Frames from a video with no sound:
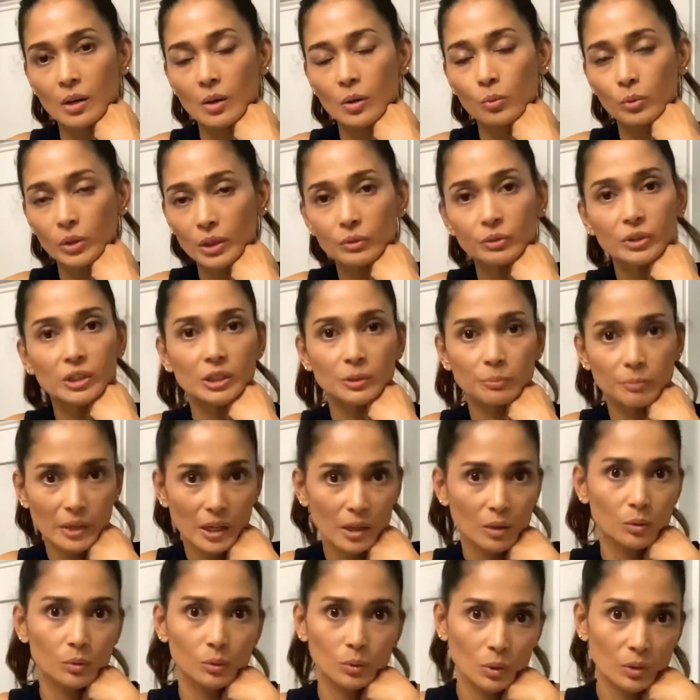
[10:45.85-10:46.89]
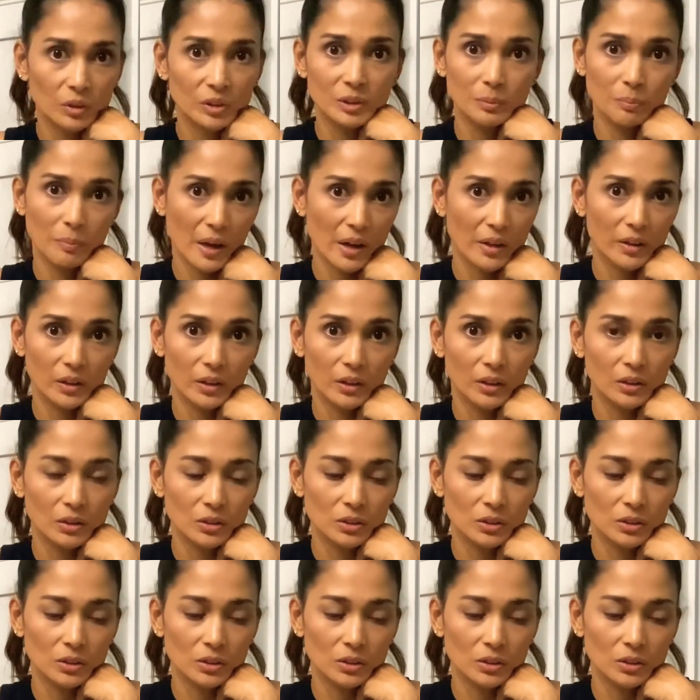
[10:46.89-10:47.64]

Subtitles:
will respect rules better.